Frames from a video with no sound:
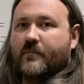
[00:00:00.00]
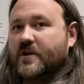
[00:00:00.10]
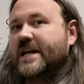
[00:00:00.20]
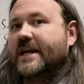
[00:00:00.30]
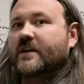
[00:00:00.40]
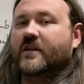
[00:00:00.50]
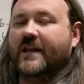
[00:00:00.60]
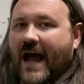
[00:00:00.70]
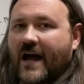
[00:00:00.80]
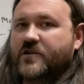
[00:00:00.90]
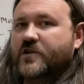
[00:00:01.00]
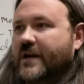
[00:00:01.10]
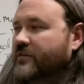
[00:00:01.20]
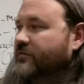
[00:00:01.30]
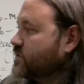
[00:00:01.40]
particularly out of
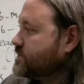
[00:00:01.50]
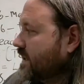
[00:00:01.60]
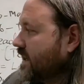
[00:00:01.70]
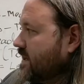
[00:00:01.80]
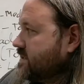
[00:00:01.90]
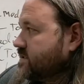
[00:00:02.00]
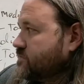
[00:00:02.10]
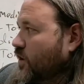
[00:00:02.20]
tune intervals because,